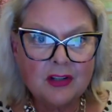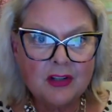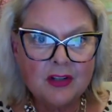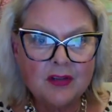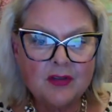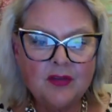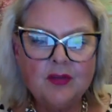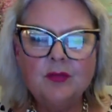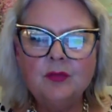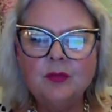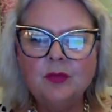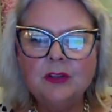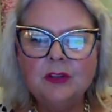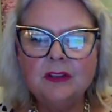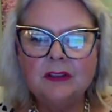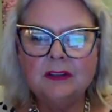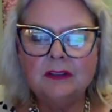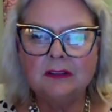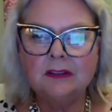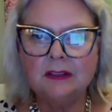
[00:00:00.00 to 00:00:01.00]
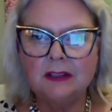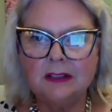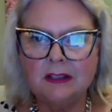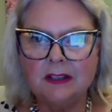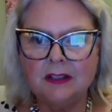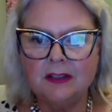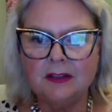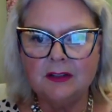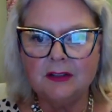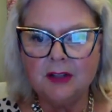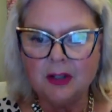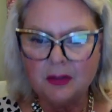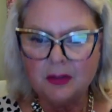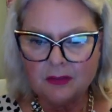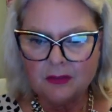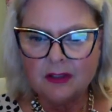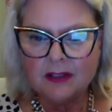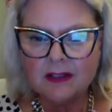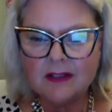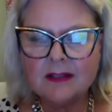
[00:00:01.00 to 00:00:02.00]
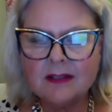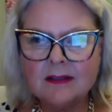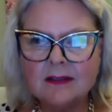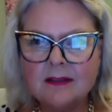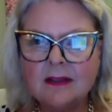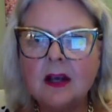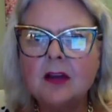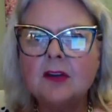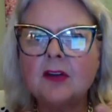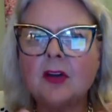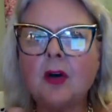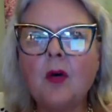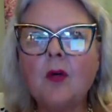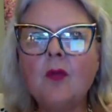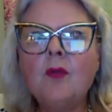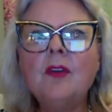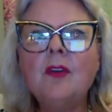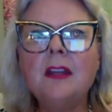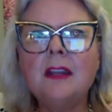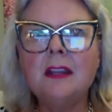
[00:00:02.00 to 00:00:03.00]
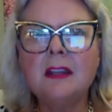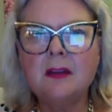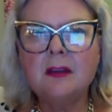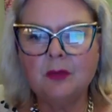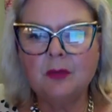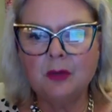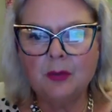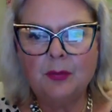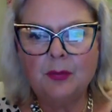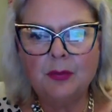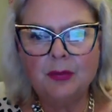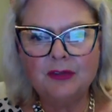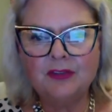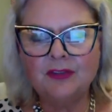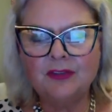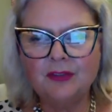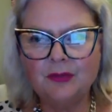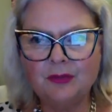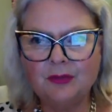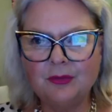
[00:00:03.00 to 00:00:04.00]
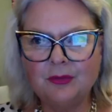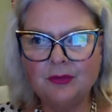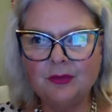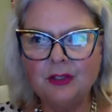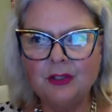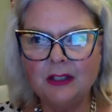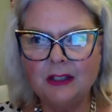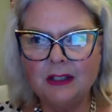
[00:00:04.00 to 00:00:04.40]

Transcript: You will notice not only will put you